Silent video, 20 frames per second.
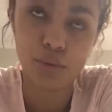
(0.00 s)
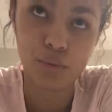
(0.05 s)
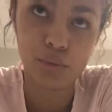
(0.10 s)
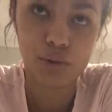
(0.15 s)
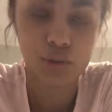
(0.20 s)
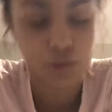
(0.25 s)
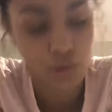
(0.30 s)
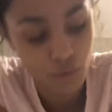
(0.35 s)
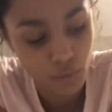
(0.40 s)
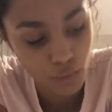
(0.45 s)

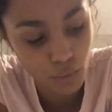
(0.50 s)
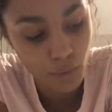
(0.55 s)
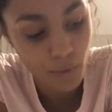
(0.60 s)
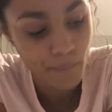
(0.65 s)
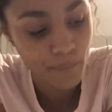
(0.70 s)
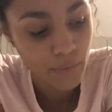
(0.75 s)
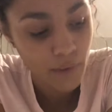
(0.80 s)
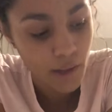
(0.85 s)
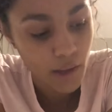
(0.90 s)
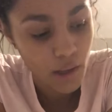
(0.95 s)
2,
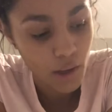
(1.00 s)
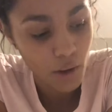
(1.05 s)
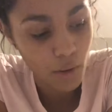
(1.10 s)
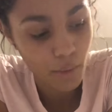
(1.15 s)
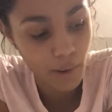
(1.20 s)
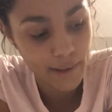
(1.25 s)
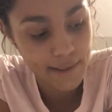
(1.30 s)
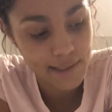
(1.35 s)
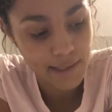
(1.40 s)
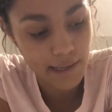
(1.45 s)

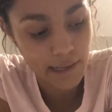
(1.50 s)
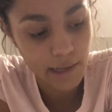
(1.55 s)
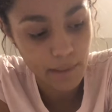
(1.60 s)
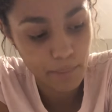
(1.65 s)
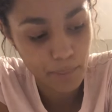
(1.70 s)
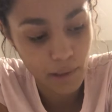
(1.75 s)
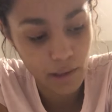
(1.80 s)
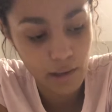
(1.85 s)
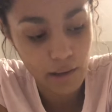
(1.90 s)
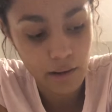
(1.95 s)
or it's gonna
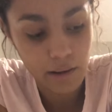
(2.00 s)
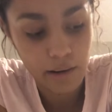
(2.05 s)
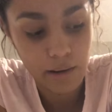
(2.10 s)
be